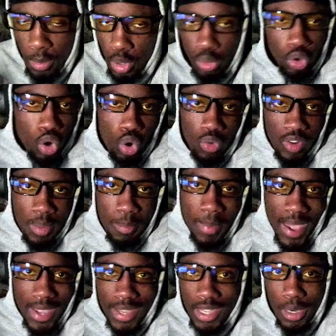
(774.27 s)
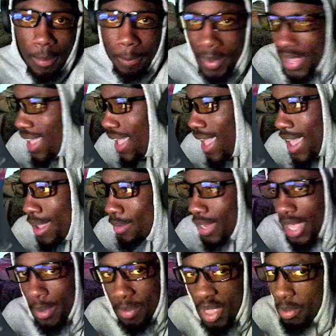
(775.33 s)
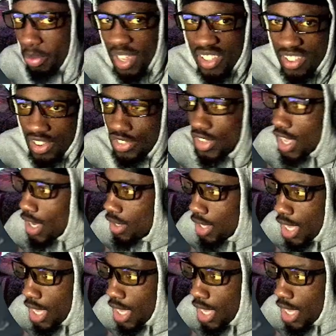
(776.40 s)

Milroe go right back and get a big ad, like big play touchdown.